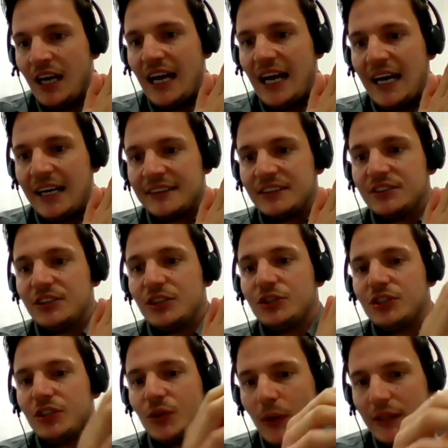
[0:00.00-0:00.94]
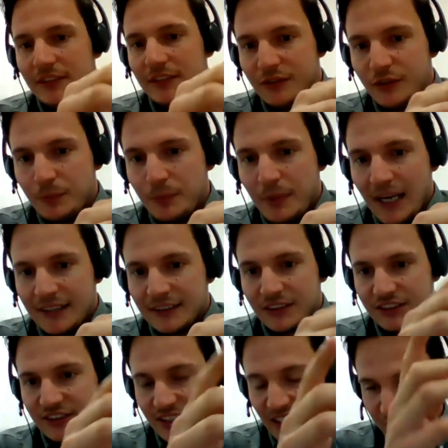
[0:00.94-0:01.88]
And the transfer bag, the
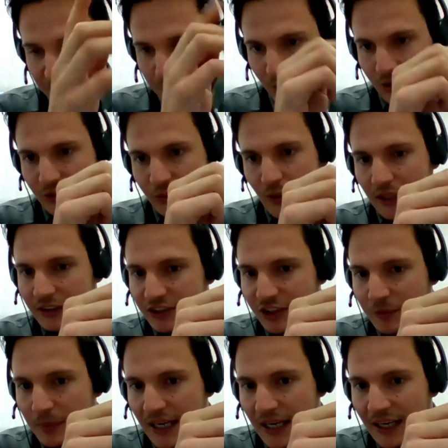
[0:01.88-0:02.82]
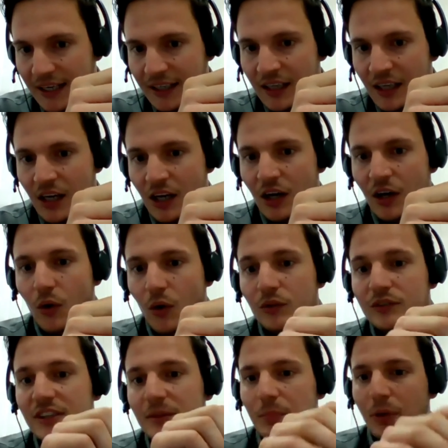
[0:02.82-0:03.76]
SafePort transfer bag
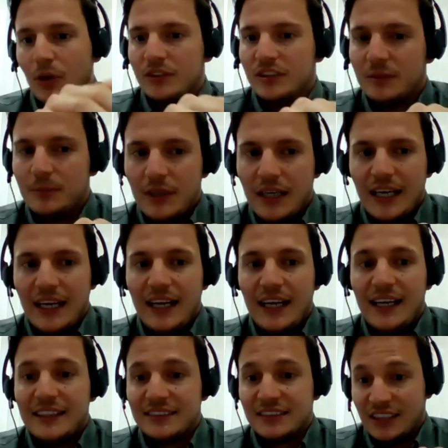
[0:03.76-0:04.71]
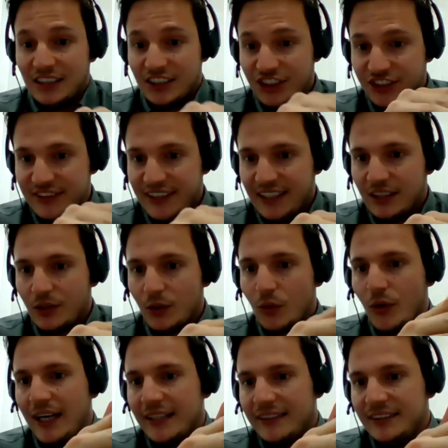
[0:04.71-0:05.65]
on the bottom is still
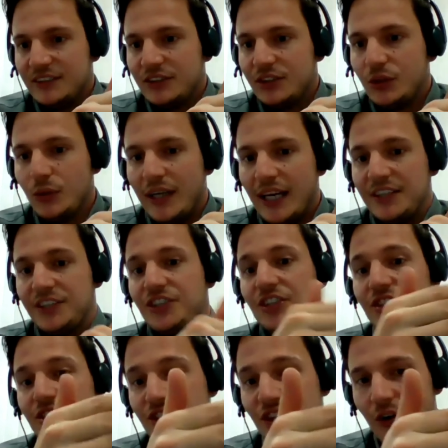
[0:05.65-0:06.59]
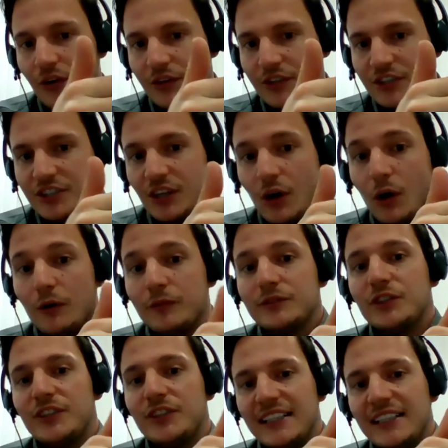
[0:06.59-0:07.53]
ready to get charged
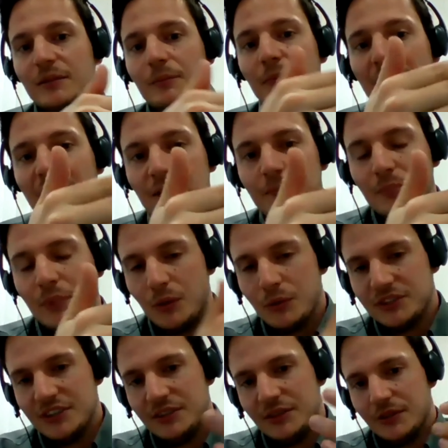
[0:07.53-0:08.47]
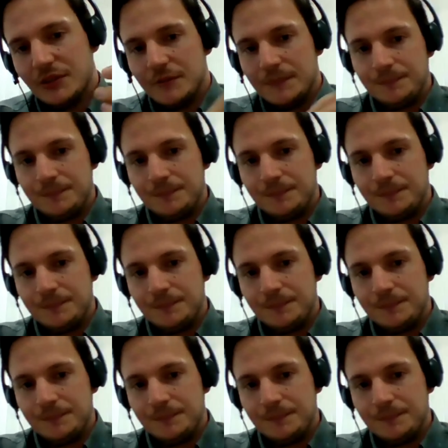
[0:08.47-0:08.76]
after that milling procedure.